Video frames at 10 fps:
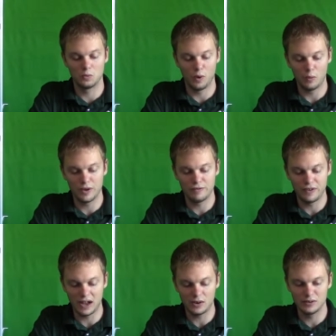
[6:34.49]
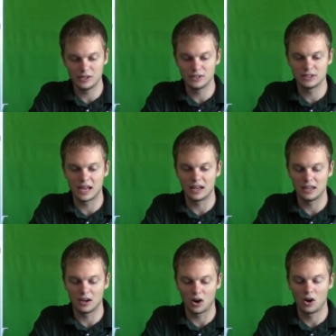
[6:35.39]
what we found is that
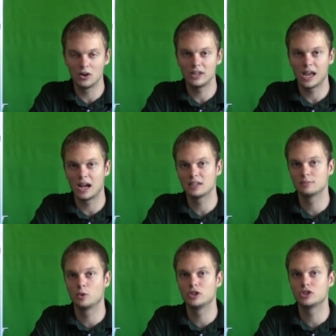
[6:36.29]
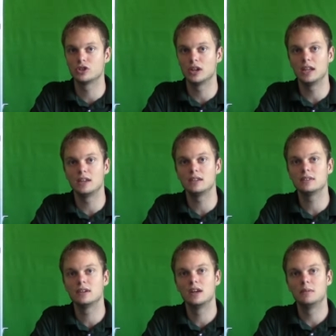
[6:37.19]
it already has moisture in
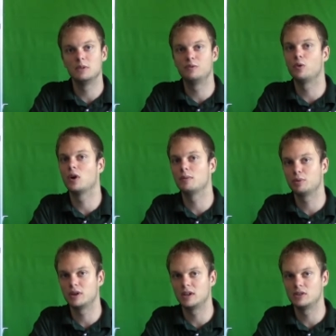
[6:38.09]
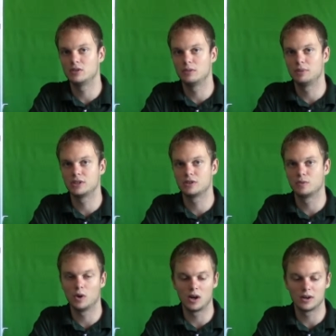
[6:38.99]
it before I put it into the pitcher
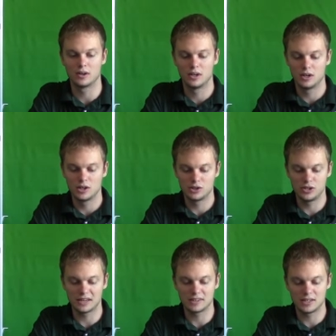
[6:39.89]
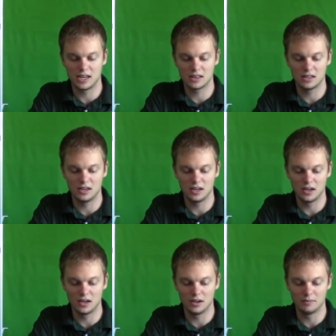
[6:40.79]
of water. So you have to take the
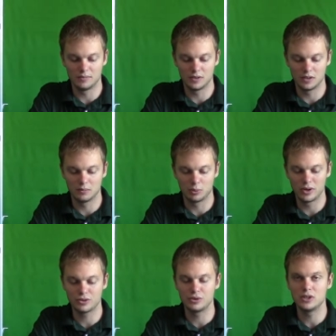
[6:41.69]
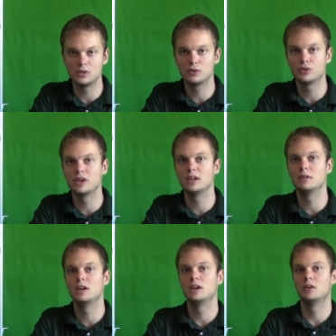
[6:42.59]
um, the zero point three two
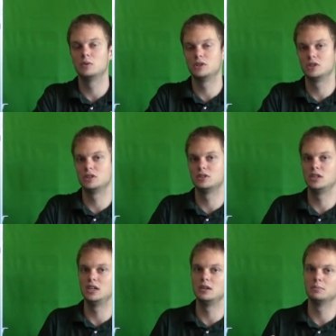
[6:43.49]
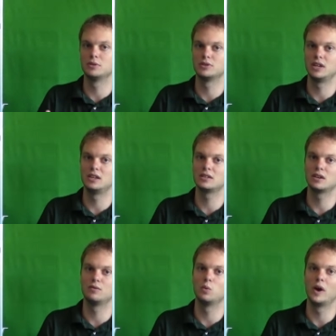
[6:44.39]
three, which is the percent
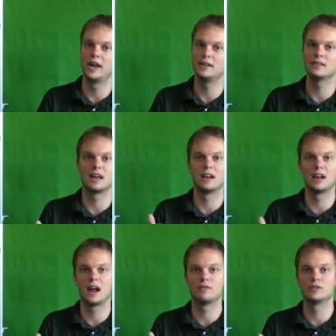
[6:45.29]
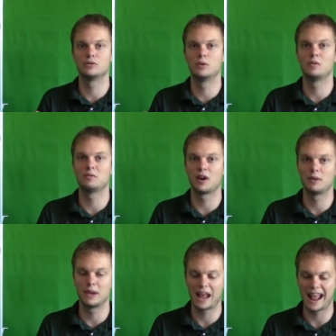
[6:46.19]
of weight that an average room
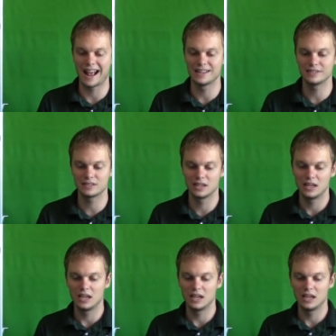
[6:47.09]
environment has,